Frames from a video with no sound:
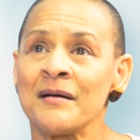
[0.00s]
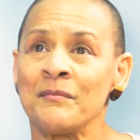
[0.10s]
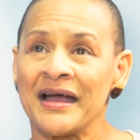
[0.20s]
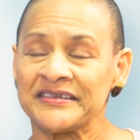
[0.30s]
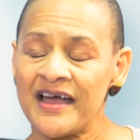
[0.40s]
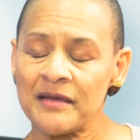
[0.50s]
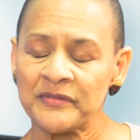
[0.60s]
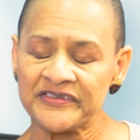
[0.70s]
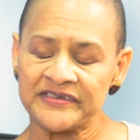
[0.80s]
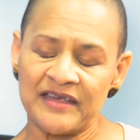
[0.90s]
My time
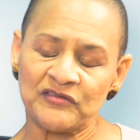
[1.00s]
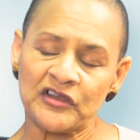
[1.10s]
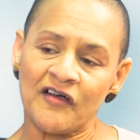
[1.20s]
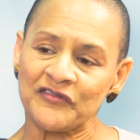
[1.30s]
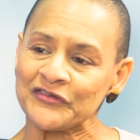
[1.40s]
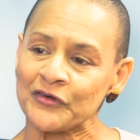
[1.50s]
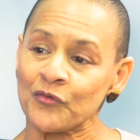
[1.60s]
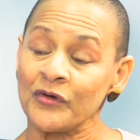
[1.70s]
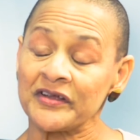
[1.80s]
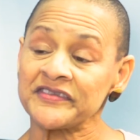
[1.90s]
as a naval officer
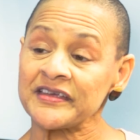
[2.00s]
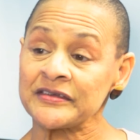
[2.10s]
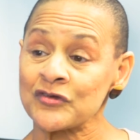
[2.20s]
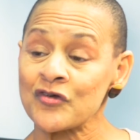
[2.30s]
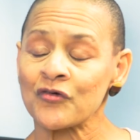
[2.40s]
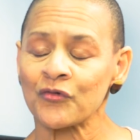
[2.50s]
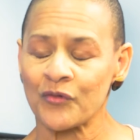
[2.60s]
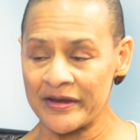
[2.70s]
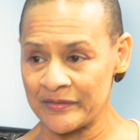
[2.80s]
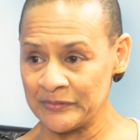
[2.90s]
was
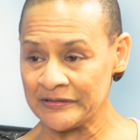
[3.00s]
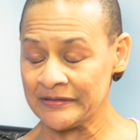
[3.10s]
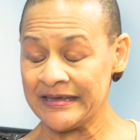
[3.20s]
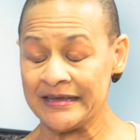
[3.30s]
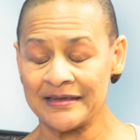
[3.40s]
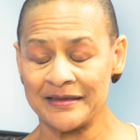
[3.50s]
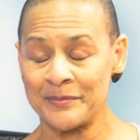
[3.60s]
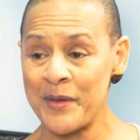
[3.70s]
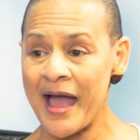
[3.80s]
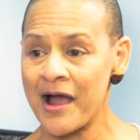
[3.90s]
incredibly
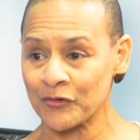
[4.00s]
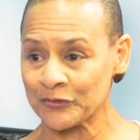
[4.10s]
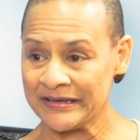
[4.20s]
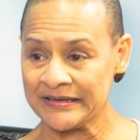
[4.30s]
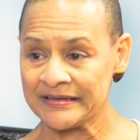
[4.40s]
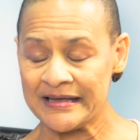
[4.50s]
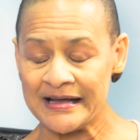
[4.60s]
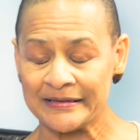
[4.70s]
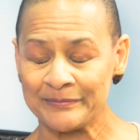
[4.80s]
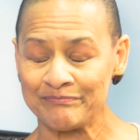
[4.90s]
empowering.
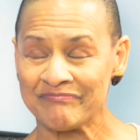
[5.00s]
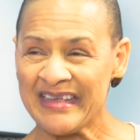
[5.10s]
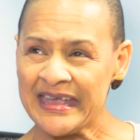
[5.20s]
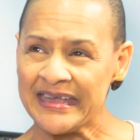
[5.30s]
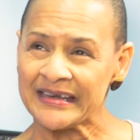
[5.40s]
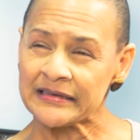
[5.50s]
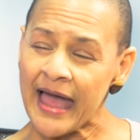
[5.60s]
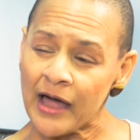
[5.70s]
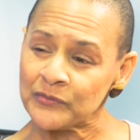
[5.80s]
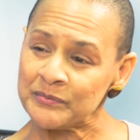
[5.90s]
It
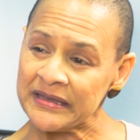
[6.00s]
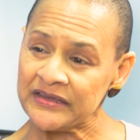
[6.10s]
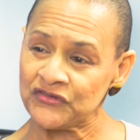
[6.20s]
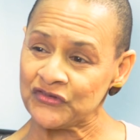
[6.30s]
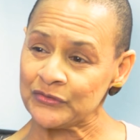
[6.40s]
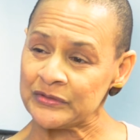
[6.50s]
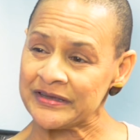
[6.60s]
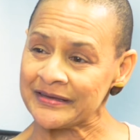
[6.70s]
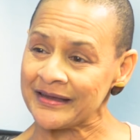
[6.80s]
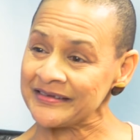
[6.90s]
allowed me to
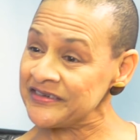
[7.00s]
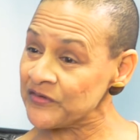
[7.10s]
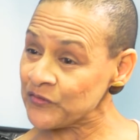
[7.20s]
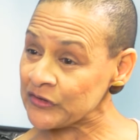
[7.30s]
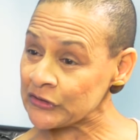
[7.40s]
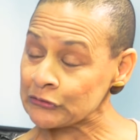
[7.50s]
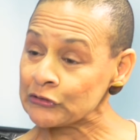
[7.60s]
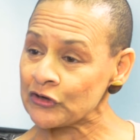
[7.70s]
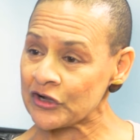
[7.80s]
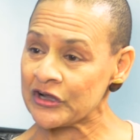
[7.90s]
get a different
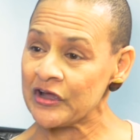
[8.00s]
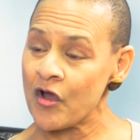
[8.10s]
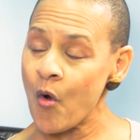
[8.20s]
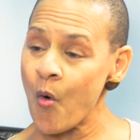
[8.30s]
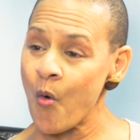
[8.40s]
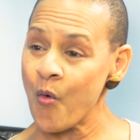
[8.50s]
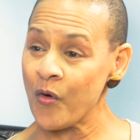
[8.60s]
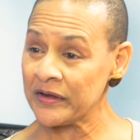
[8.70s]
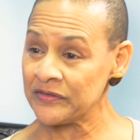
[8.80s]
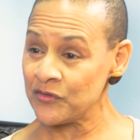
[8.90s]
look
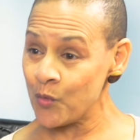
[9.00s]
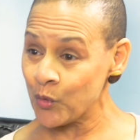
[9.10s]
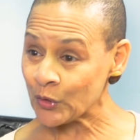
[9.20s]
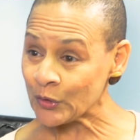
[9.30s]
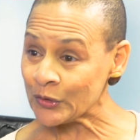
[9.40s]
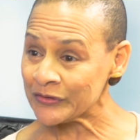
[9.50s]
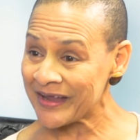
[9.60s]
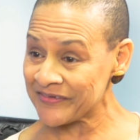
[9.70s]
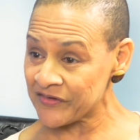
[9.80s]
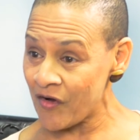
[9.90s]
on the world
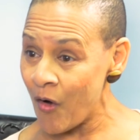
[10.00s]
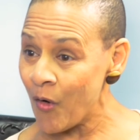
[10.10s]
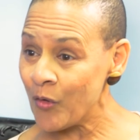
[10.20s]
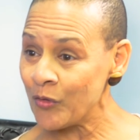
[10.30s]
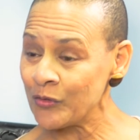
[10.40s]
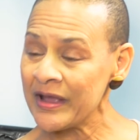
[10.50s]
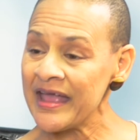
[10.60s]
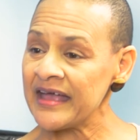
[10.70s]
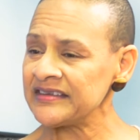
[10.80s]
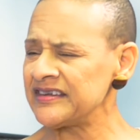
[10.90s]
as a whole
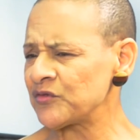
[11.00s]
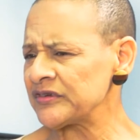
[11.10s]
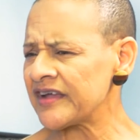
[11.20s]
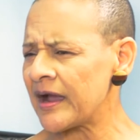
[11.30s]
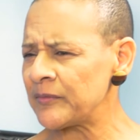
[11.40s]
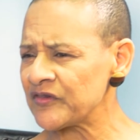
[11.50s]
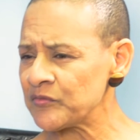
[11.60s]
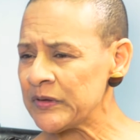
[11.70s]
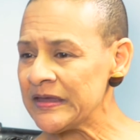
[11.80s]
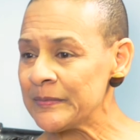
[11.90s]
and different types
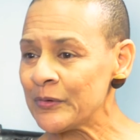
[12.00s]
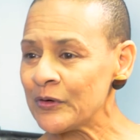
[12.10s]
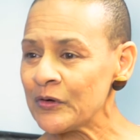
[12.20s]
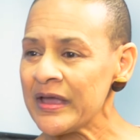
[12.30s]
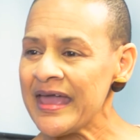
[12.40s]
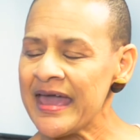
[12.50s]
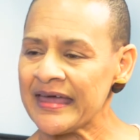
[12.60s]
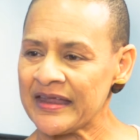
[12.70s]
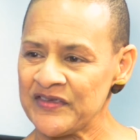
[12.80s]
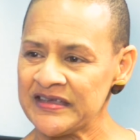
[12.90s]
of people.
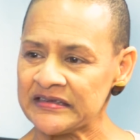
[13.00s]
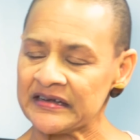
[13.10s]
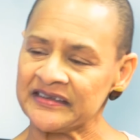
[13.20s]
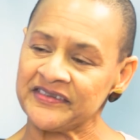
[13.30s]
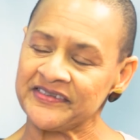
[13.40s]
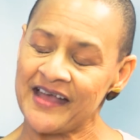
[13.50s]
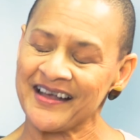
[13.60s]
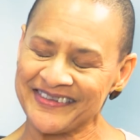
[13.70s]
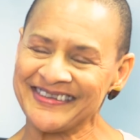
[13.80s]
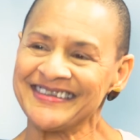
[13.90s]
And I think it
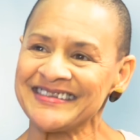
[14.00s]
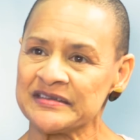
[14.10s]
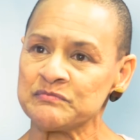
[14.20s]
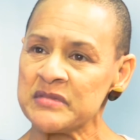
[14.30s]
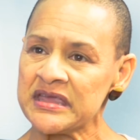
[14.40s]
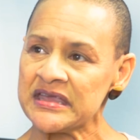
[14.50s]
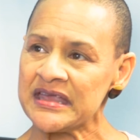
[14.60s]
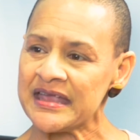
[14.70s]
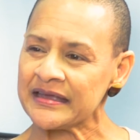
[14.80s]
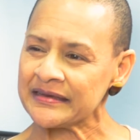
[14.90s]
assisted
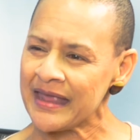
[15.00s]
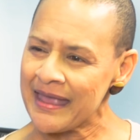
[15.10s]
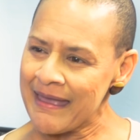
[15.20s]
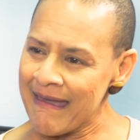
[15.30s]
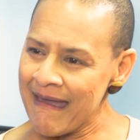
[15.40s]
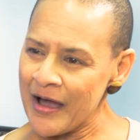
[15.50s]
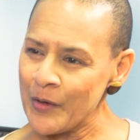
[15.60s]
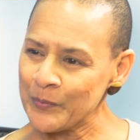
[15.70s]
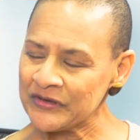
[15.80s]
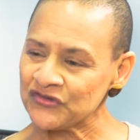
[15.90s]
me in
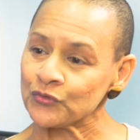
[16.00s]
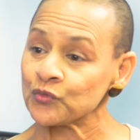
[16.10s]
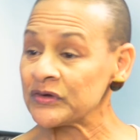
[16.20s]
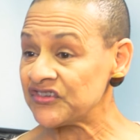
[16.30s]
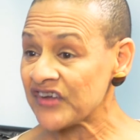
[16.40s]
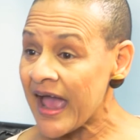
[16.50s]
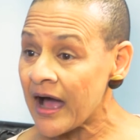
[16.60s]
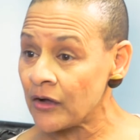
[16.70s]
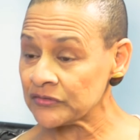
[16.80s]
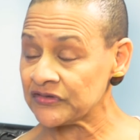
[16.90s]
helping to reach
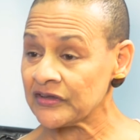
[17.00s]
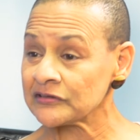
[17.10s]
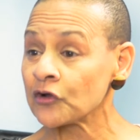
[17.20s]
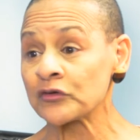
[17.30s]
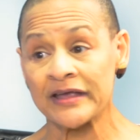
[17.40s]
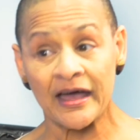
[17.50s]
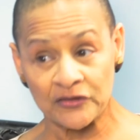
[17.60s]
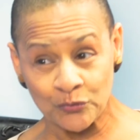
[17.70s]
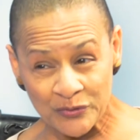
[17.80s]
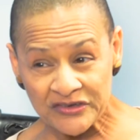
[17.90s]
out, learning how
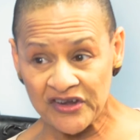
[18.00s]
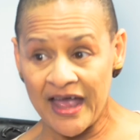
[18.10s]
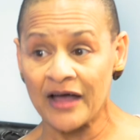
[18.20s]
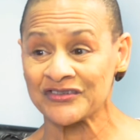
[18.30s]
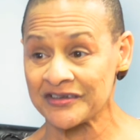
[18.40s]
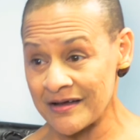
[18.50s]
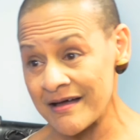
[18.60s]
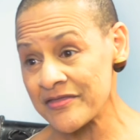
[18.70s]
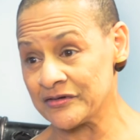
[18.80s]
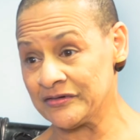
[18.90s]
to reach out to
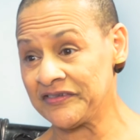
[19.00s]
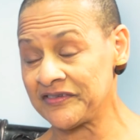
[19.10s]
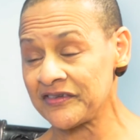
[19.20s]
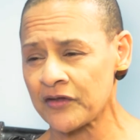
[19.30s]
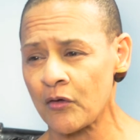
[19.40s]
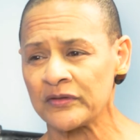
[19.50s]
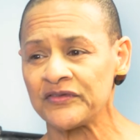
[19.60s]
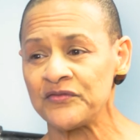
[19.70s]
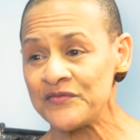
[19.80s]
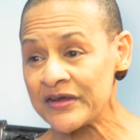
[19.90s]
others. So
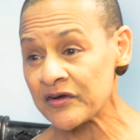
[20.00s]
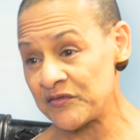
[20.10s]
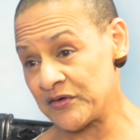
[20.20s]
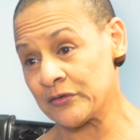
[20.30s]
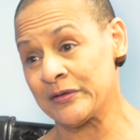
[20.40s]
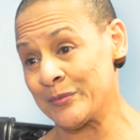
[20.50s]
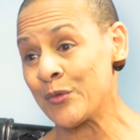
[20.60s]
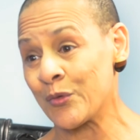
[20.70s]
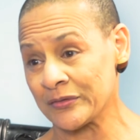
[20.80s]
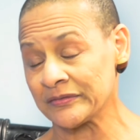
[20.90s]
it's very, very
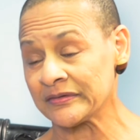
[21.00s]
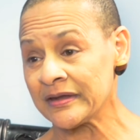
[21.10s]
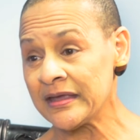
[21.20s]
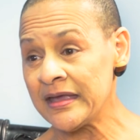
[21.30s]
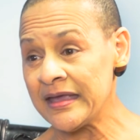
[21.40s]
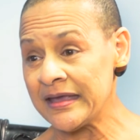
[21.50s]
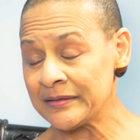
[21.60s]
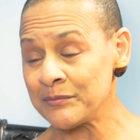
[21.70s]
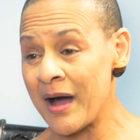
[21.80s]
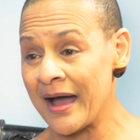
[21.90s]
important
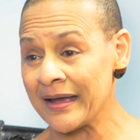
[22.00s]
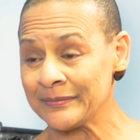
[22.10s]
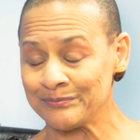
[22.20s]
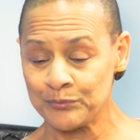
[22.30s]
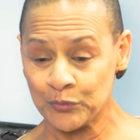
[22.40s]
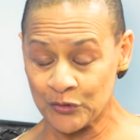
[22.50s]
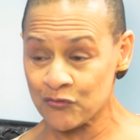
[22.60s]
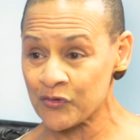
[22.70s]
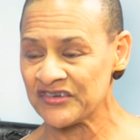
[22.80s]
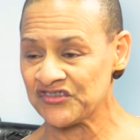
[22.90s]
in my
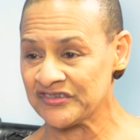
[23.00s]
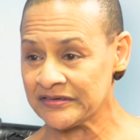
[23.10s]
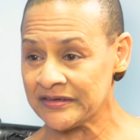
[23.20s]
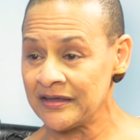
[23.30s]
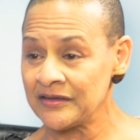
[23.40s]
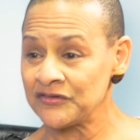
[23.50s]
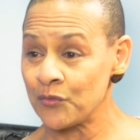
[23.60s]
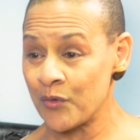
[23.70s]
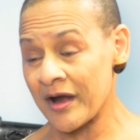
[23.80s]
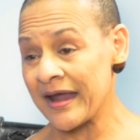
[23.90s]
progression
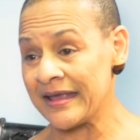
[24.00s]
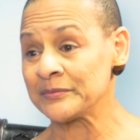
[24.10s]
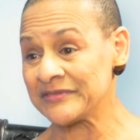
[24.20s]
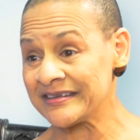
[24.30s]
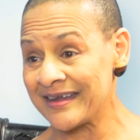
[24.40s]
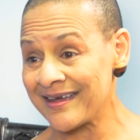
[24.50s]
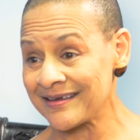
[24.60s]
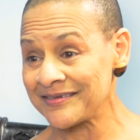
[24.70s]
to where I am today.